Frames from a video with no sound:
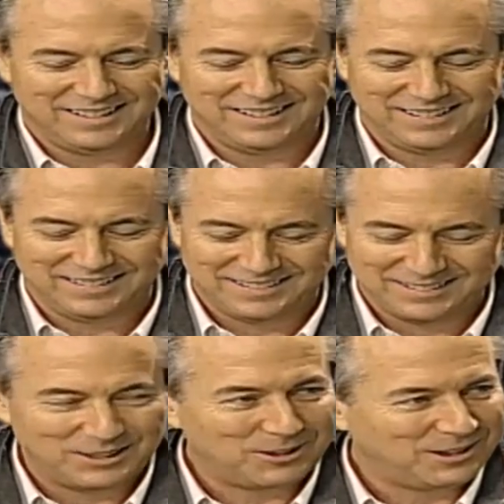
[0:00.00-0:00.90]
Yeah.
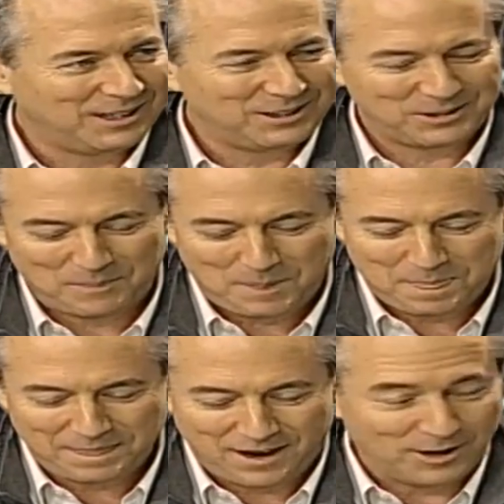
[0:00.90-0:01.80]
All right.
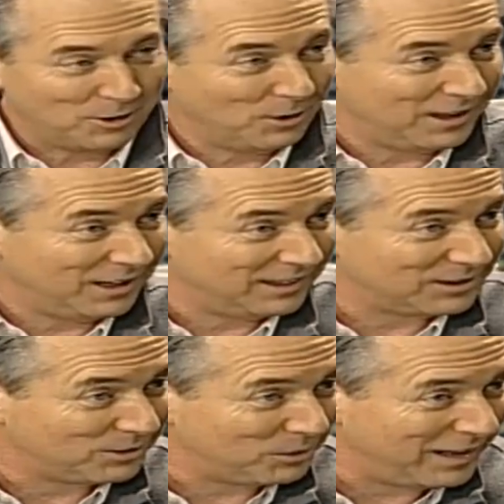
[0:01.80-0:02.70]
Are you going to
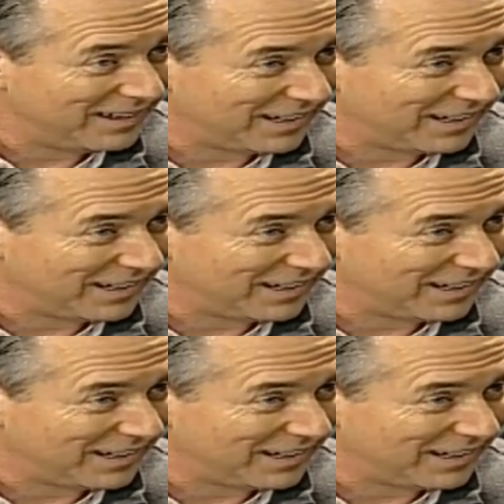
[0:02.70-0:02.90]
listen to me